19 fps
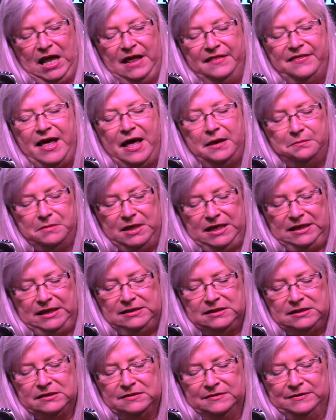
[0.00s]
That
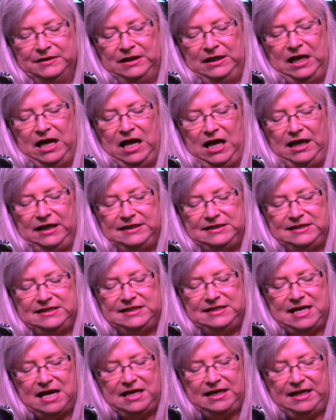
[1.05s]
means I
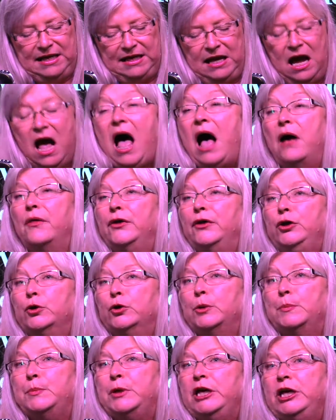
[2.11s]
studied how the
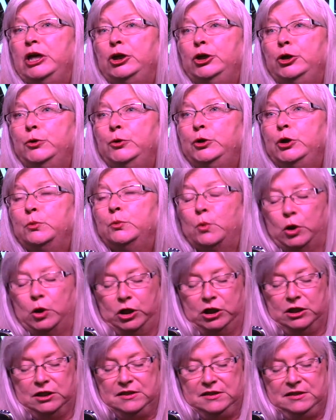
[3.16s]
European Union
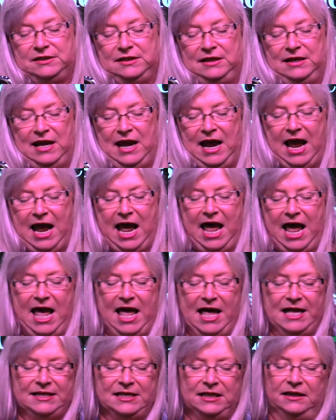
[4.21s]
works
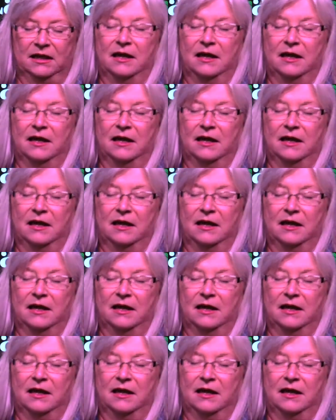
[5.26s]
and